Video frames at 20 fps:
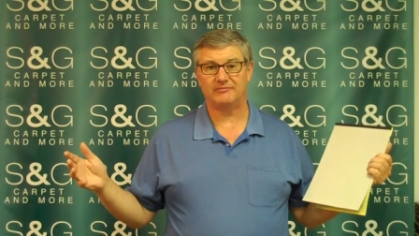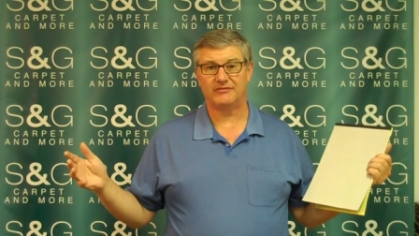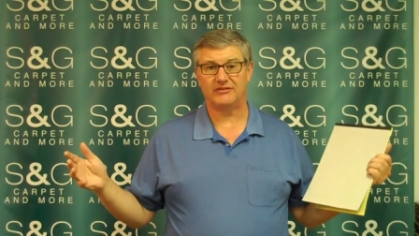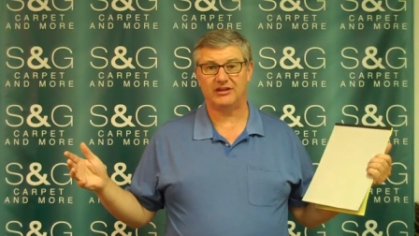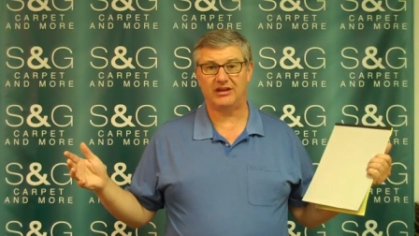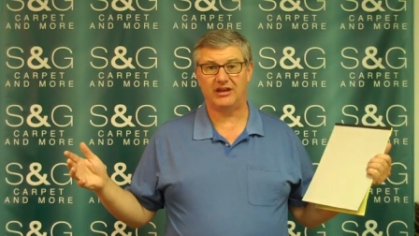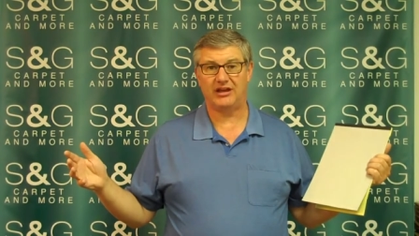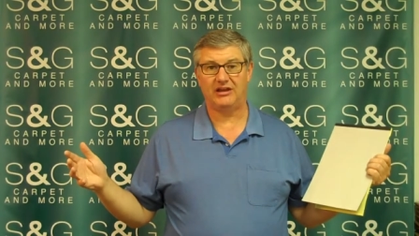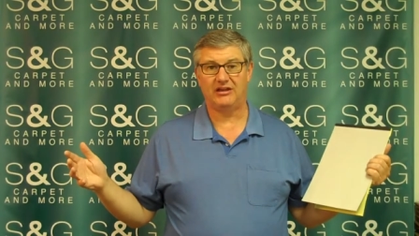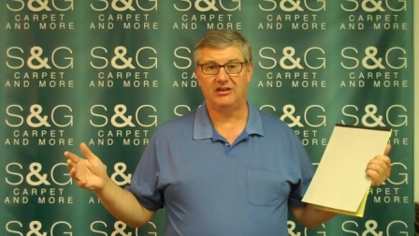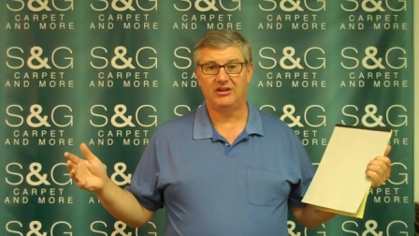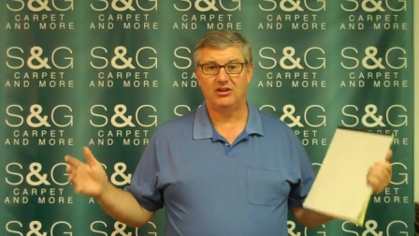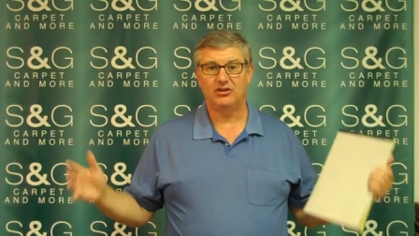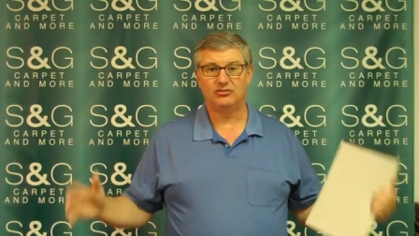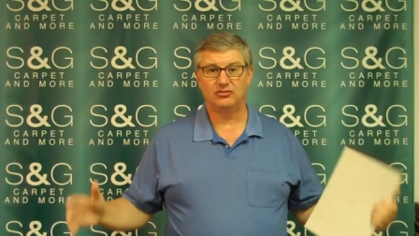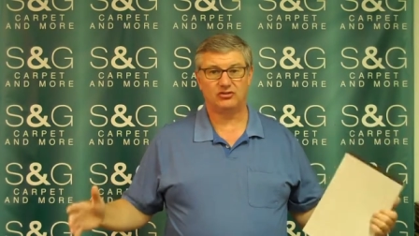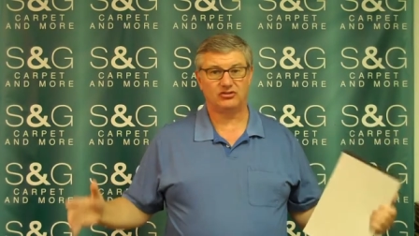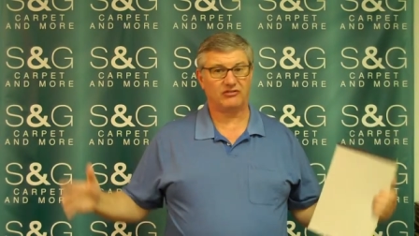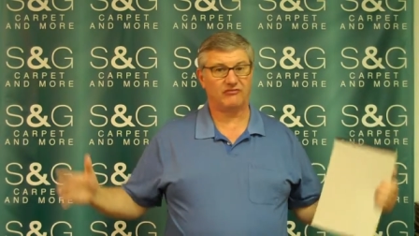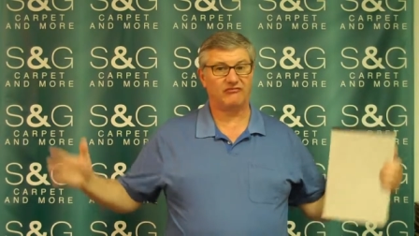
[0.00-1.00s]
Okay,
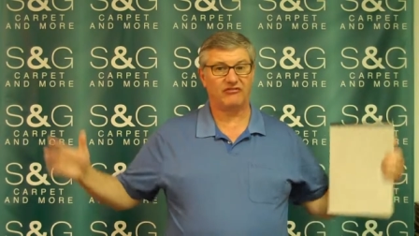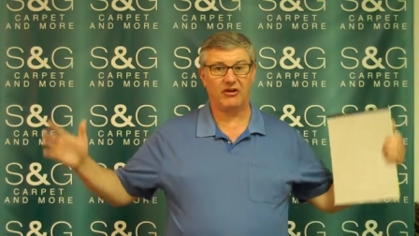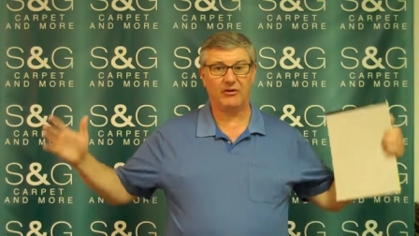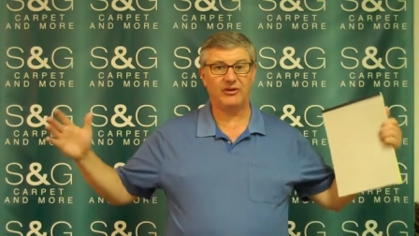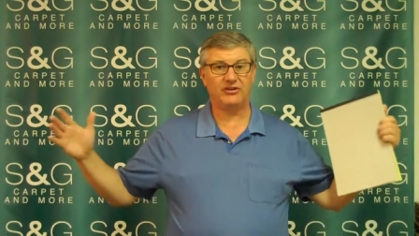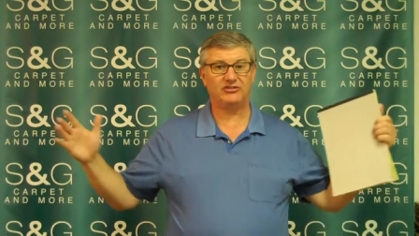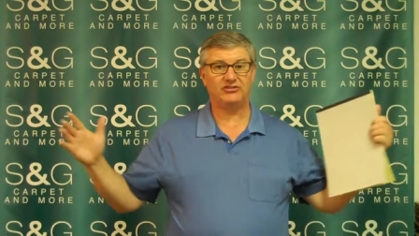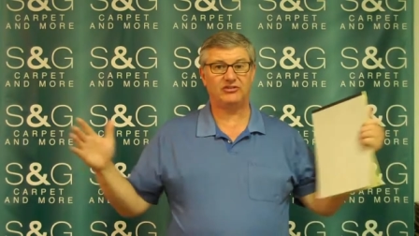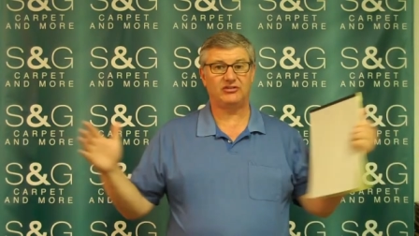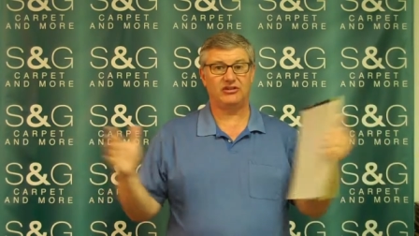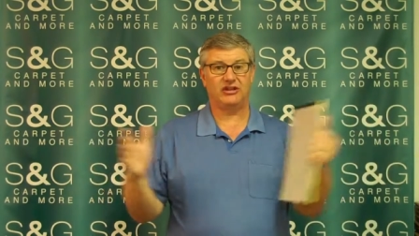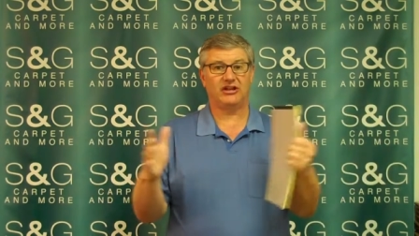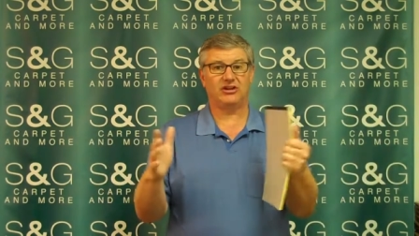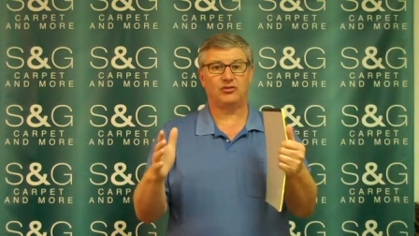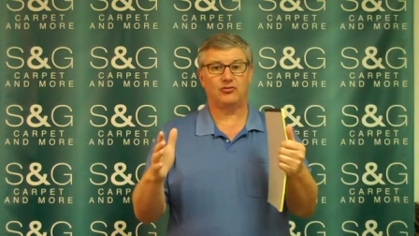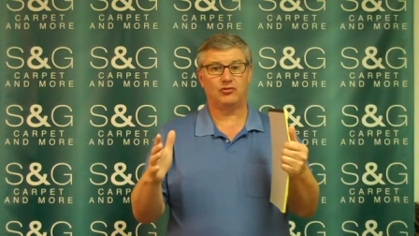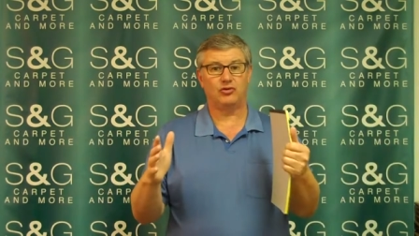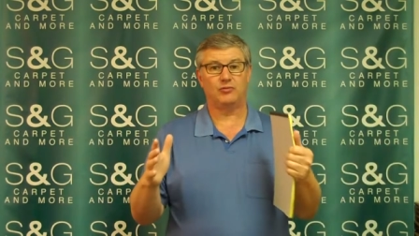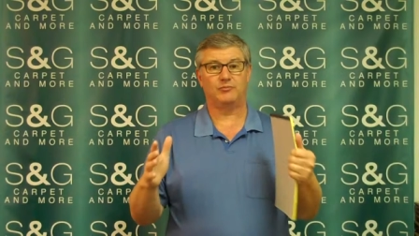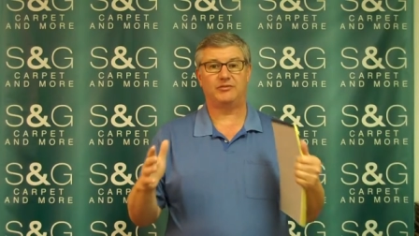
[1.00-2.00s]
so it's a very
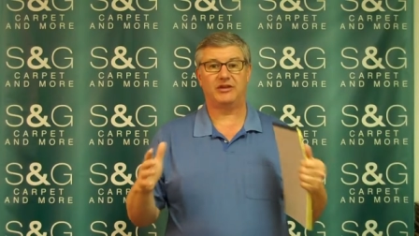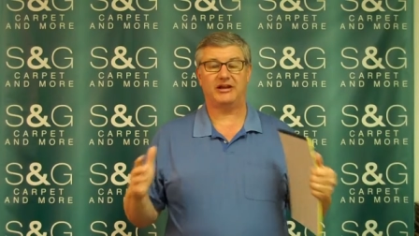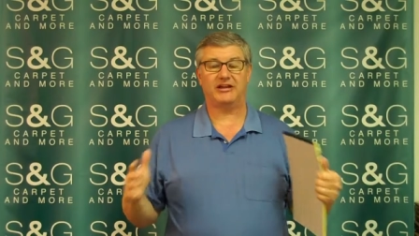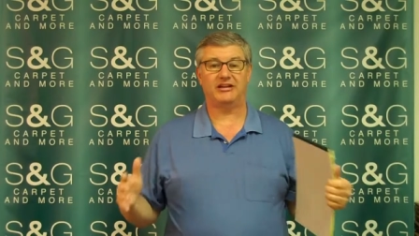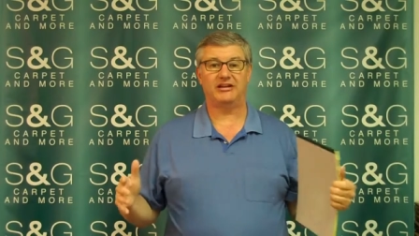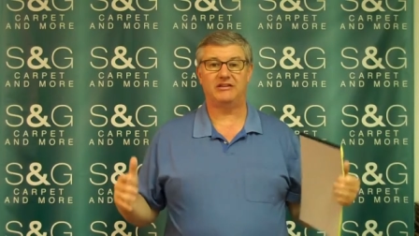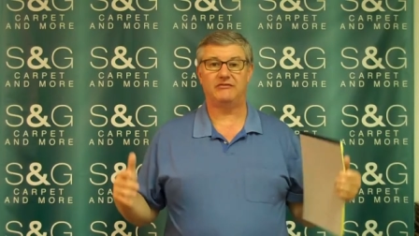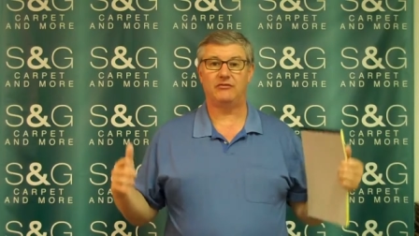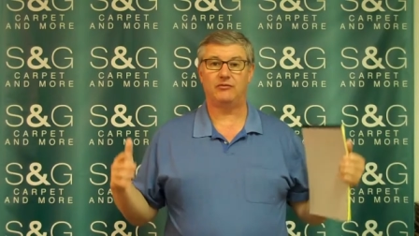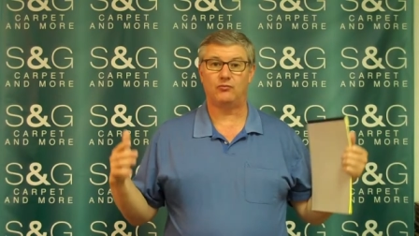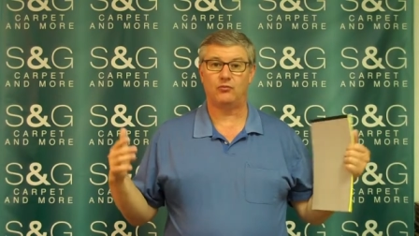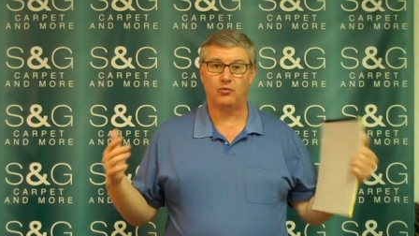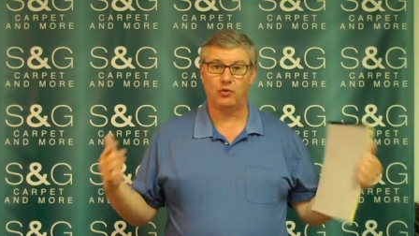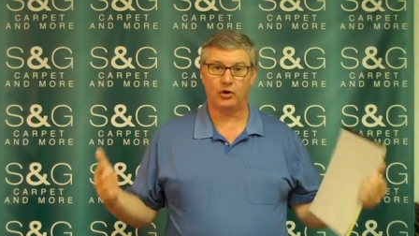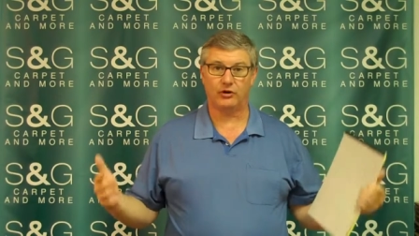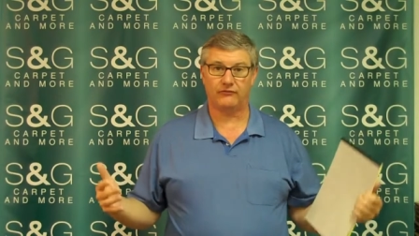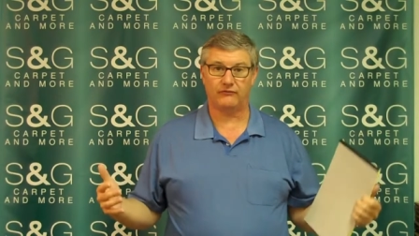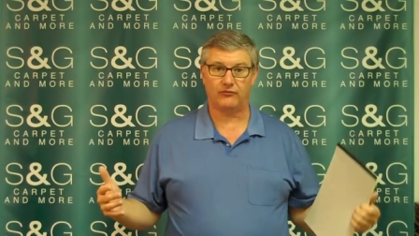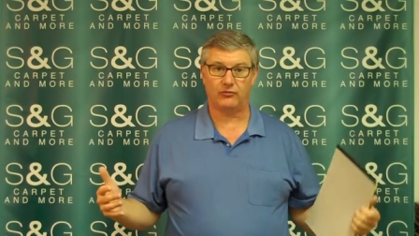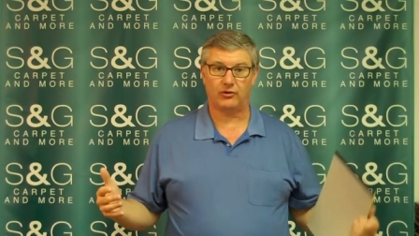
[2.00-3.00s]
select group that can even
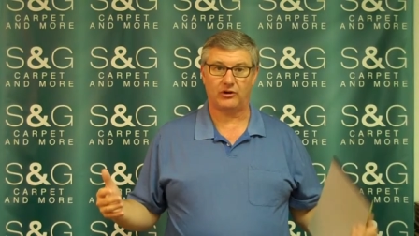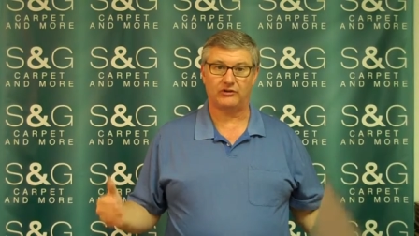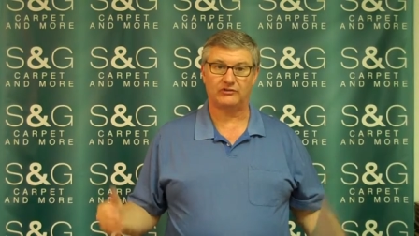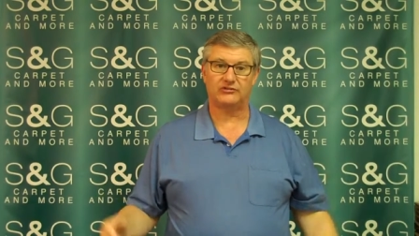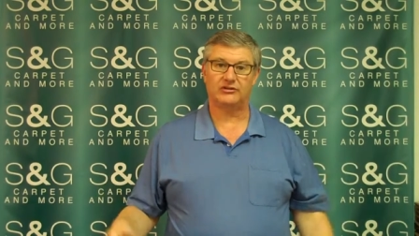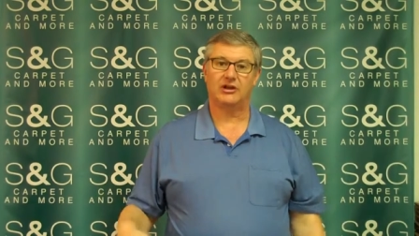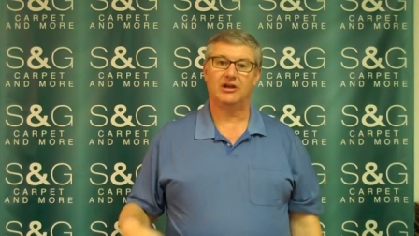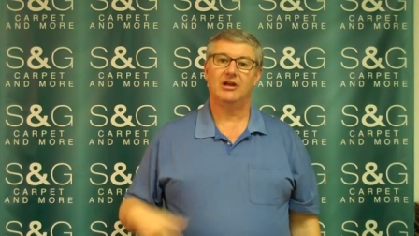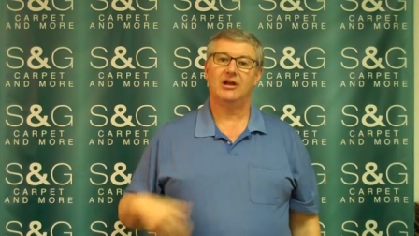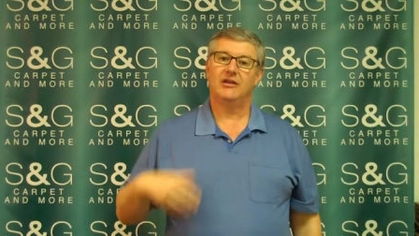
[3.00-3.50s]
work for us.